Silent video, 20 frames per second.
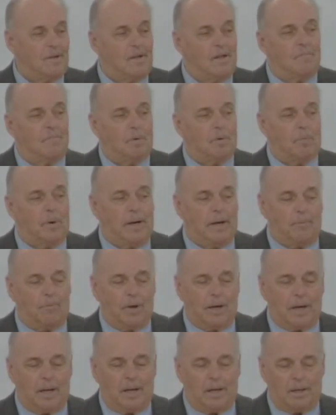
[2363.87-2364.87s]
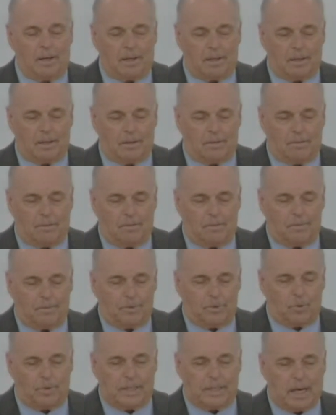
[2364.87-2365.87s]
But when when
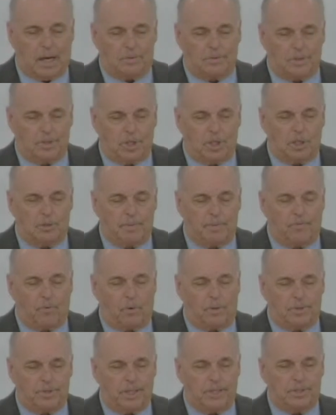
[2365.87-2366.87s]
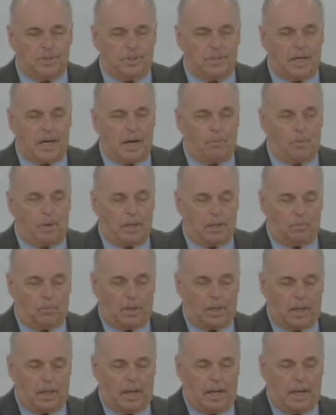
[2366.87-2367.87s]
2,000 years before Jesus died, when
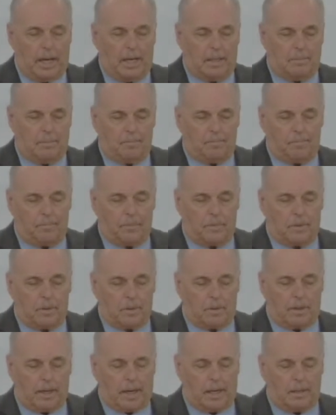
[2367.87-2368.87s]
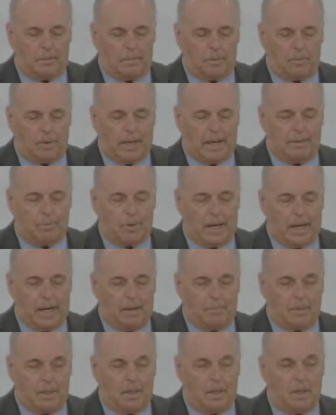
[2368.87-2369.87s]
when Adam or Adam, when
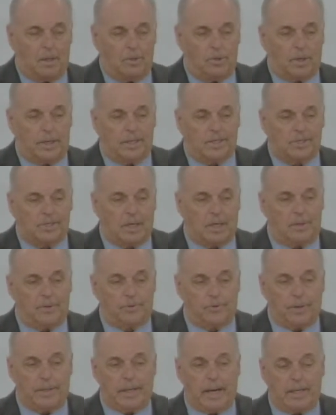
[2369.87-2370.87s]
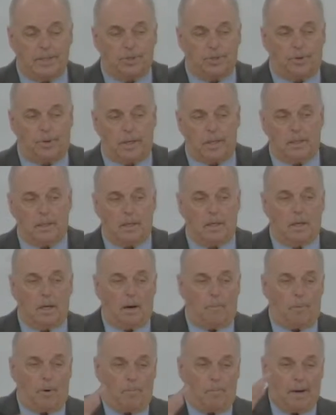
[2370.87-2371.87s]
Abraham took his son three day journey
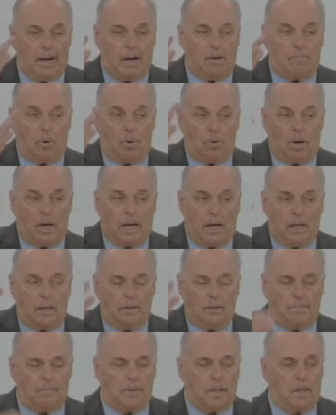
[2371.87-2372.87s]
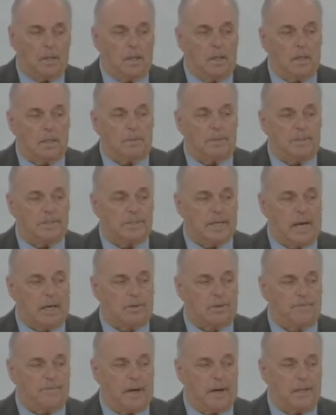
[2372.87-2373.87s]
up on Mount Moriah to be
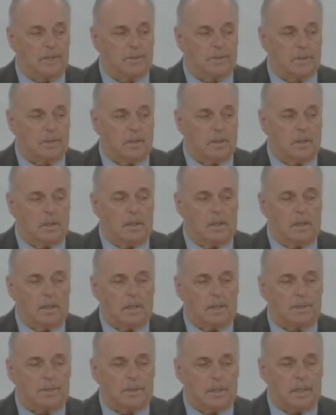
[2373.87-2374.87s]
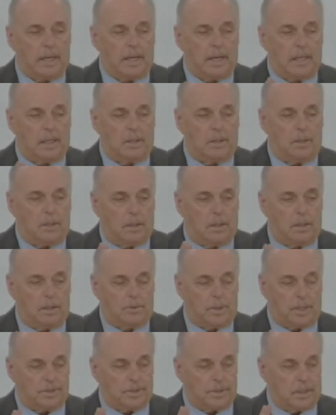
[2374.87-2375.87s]
sacrificed, because he
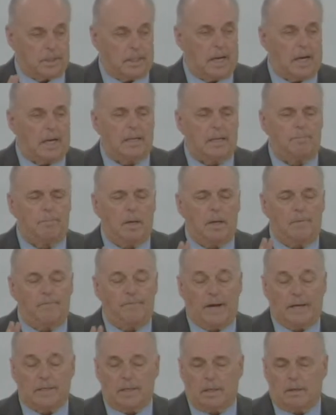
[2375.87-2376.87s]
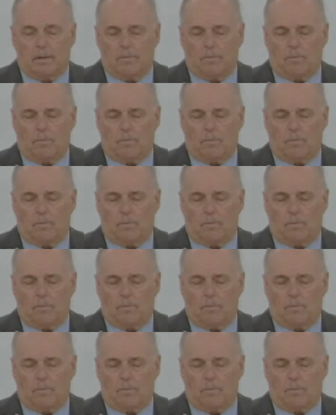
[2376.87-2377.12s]
trusted God. He, in fact, in